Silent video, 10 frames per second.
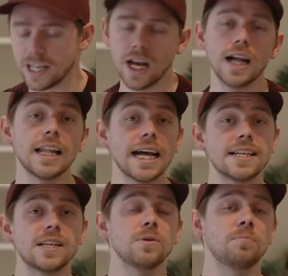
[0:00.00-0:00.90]
And uh, like I
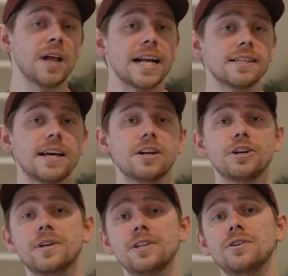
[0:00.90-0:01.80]
said, with Planning Center,
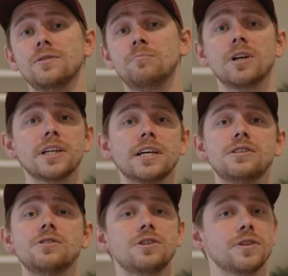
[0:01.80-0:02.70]
you could do
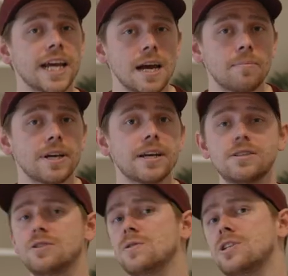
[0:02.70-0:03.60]
buildings, you could do your
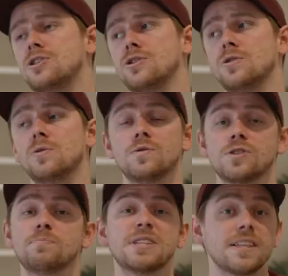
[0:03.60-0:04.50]
campus, you could do
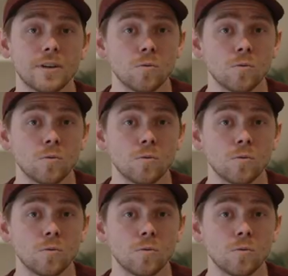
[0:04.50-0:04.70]
specific